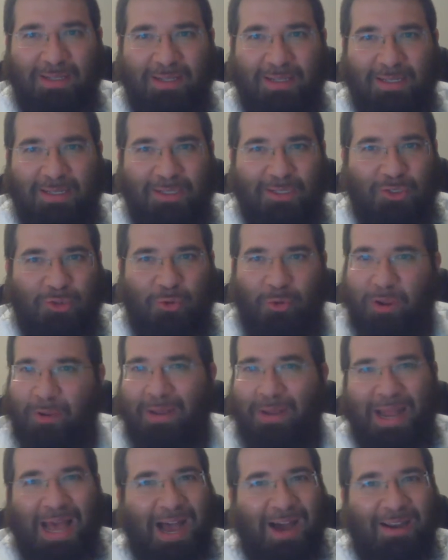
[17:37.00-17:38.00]
Scream
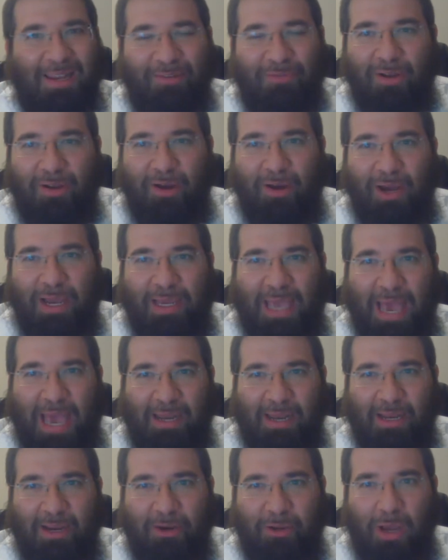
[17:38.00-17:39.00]
it out, even though I
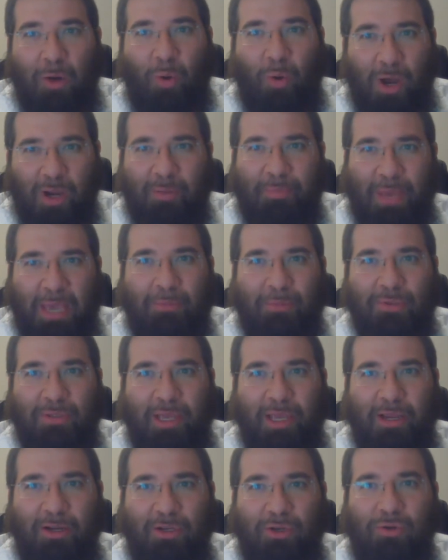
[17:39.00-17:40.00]
can't hear you. I want to be able
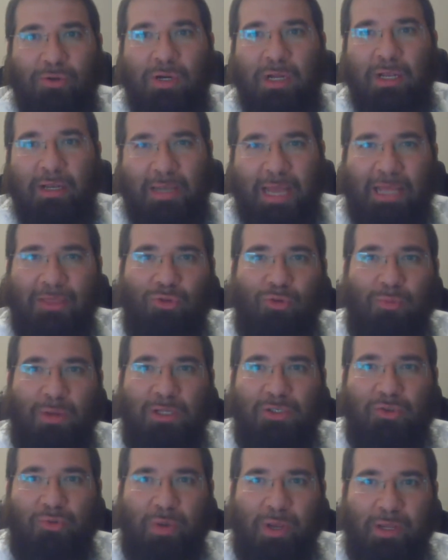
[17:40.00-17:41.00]
to hear you, not through my
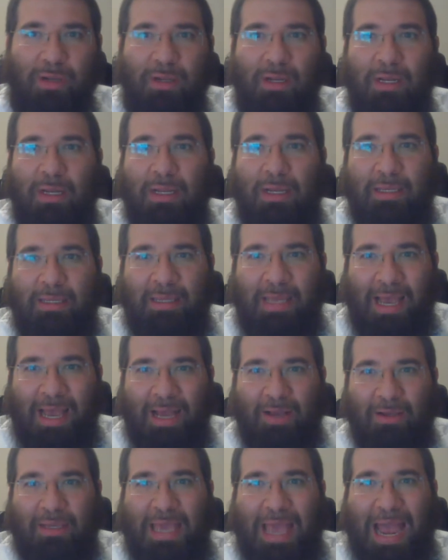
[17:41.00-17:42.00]
screen.
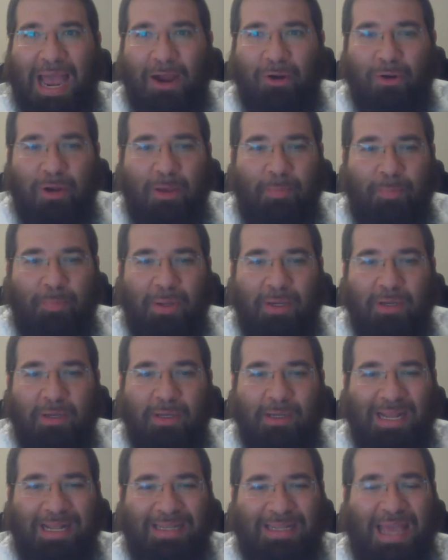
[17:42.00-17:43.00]
Yeah, karib,
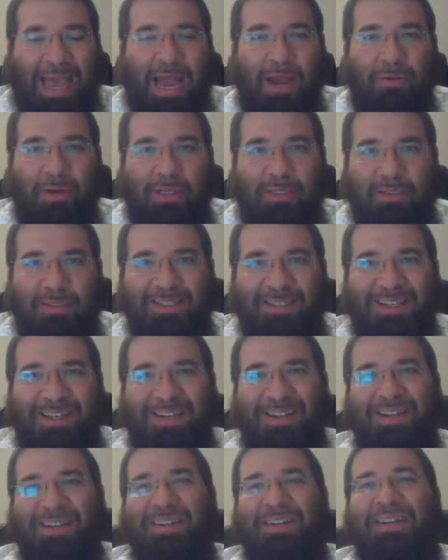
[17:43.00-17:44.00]
not carrots.
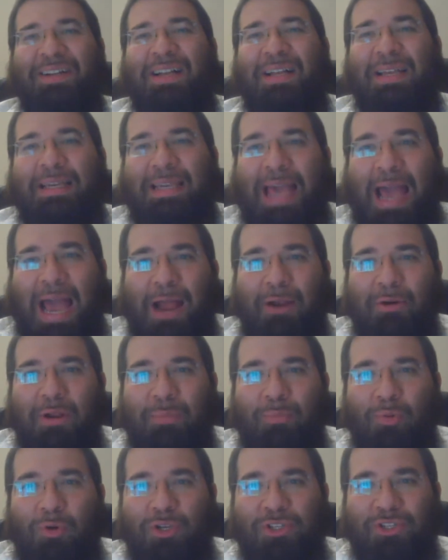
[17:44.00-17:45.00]

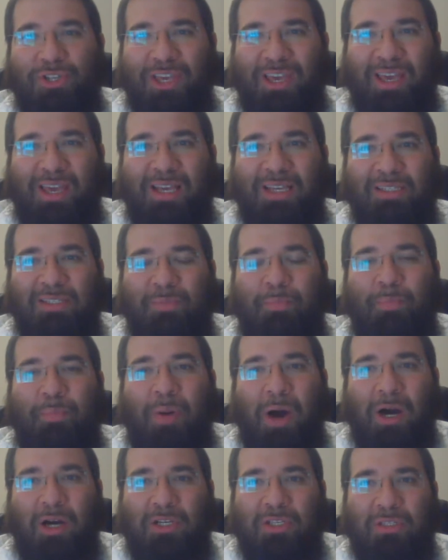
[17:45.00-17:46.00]
Karib, which is
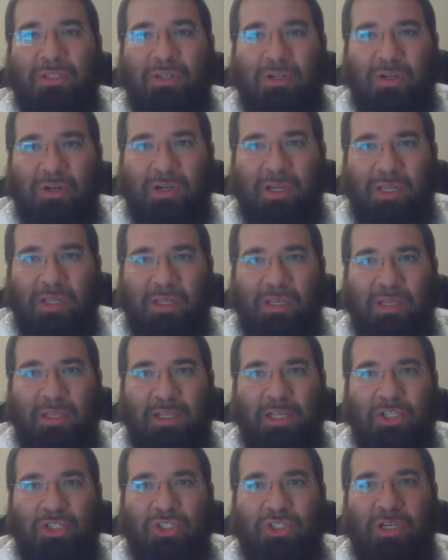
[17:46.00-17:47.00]
boxer in
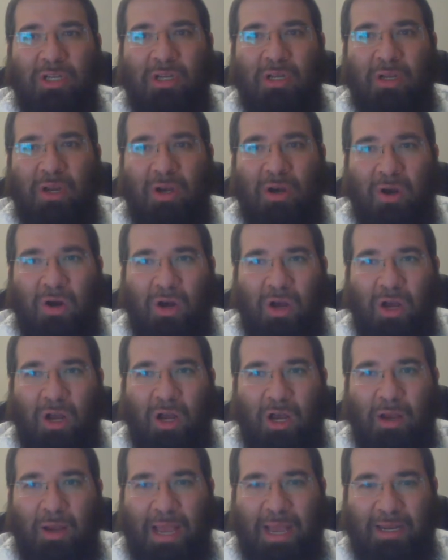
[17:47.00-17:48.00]
Yiddish,
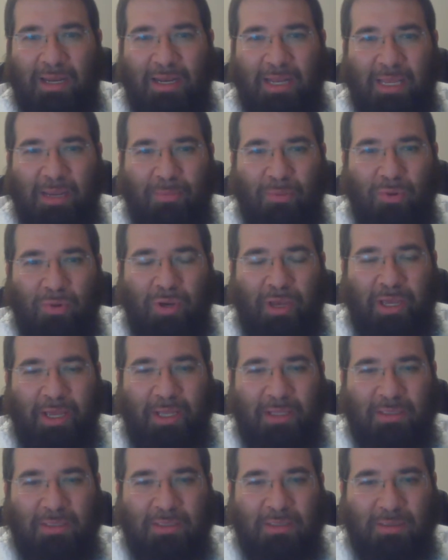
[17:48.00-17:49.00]
and in Hebrew
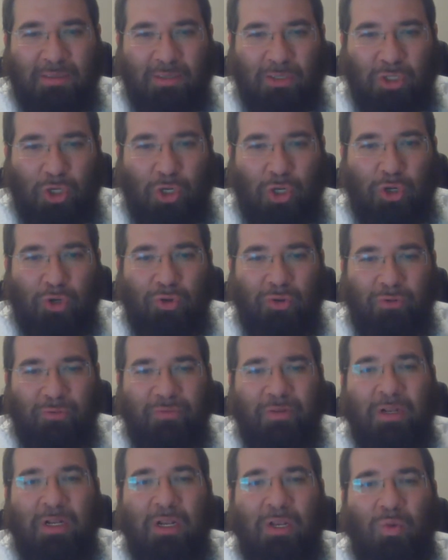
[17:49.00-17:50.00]
it's chruv,
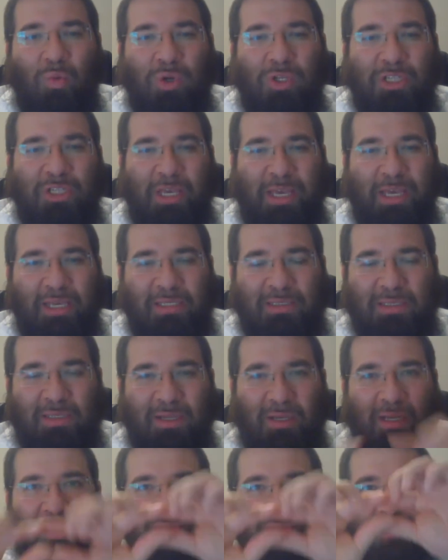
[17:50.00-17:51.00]
which is
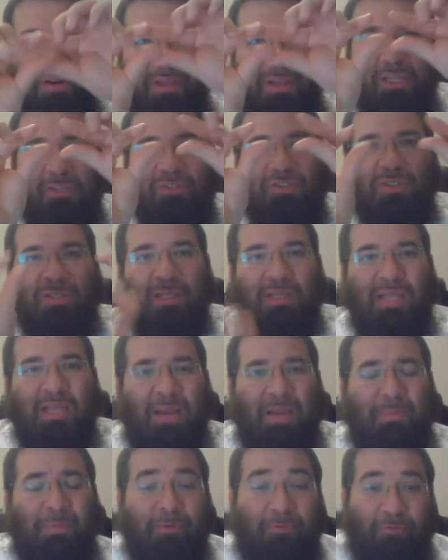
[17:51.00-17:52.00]
a very interesting
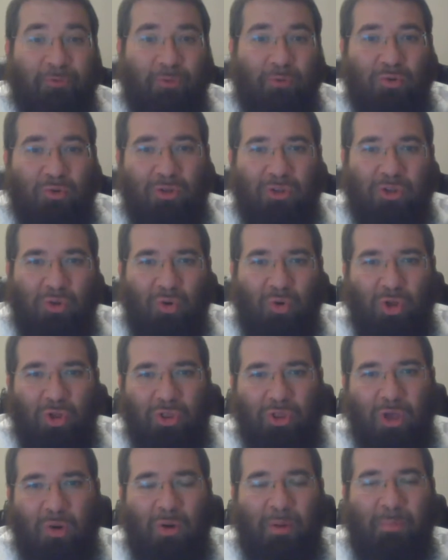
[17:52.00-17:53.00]
type of fruit. You all
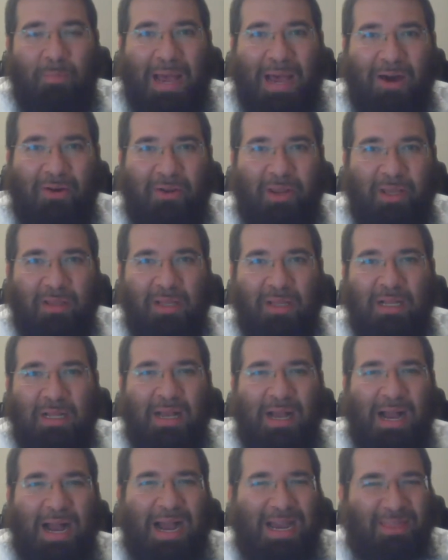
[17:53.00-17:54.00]
know about it.
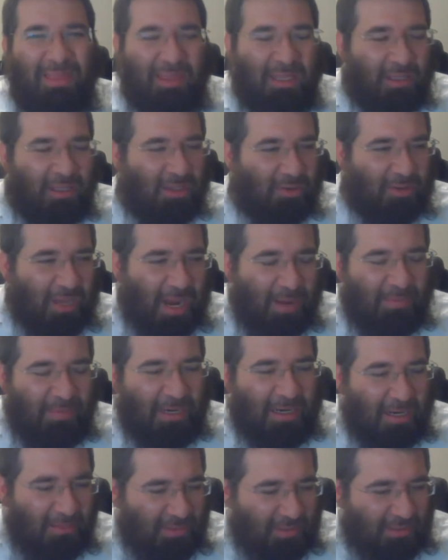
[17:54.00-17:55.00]
I think the time it
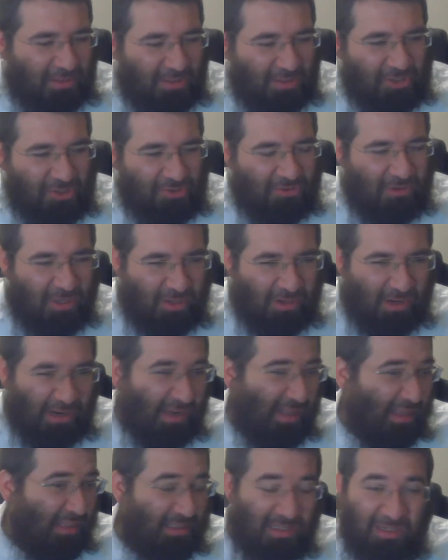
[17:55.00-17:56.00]
comes to Australia, and
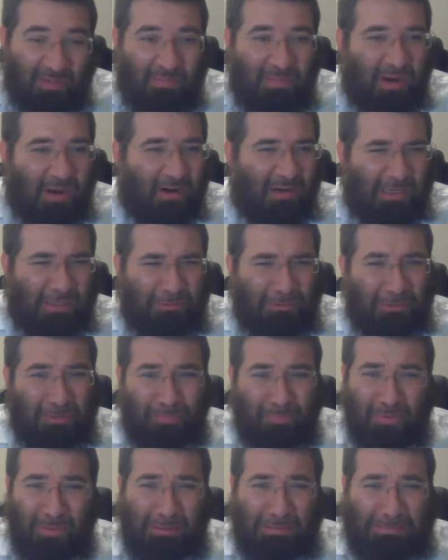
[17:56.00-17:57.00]
at least in America, was
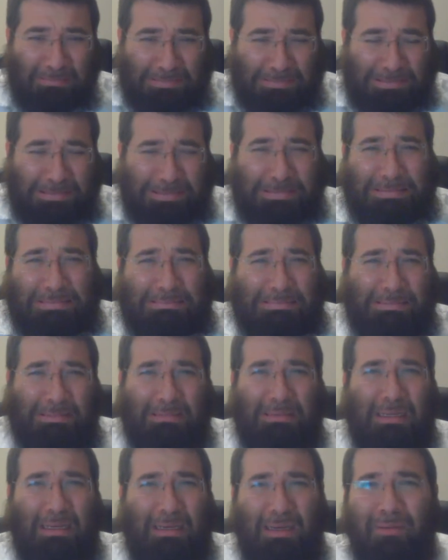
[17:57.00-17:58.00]
pretty, a
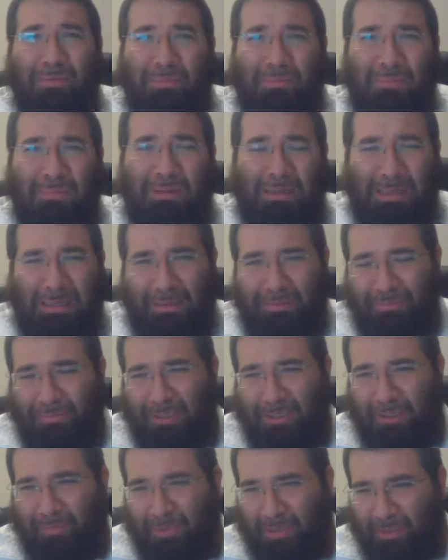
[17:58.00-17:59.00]

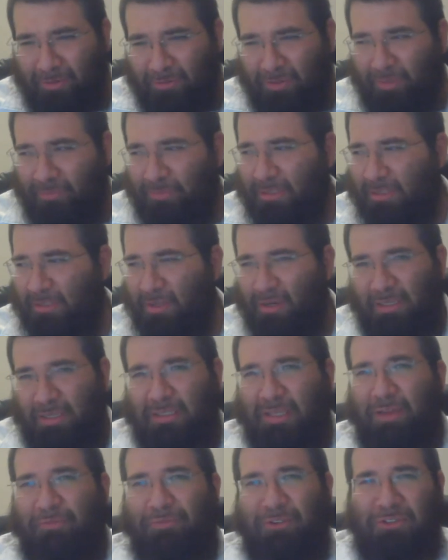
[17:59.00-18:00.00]
little bit of a
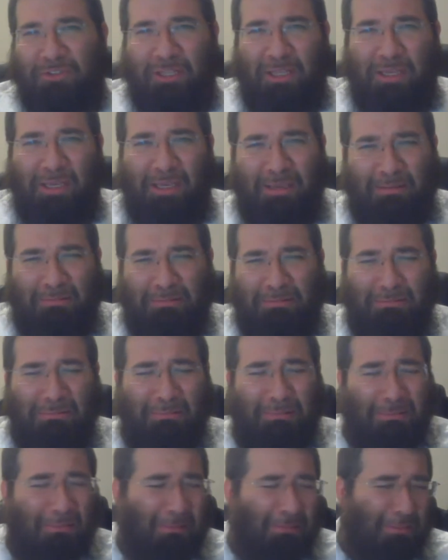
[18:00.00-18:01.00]
Mesiras Nefesh to eat.
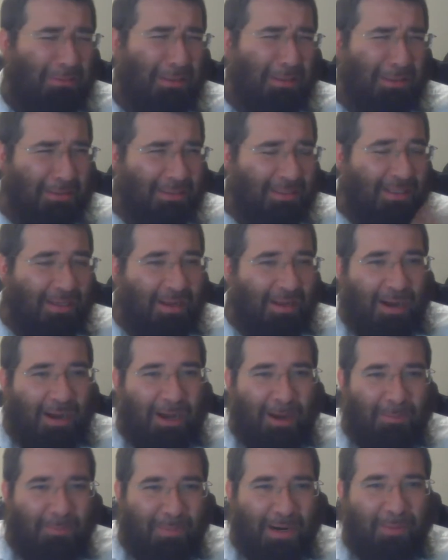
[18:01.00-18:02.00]

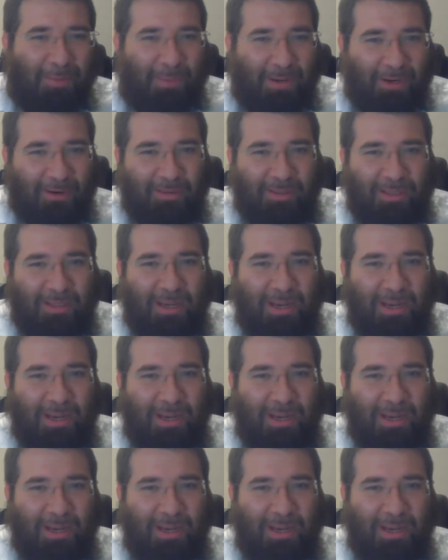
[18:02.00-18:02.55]
But apparently they're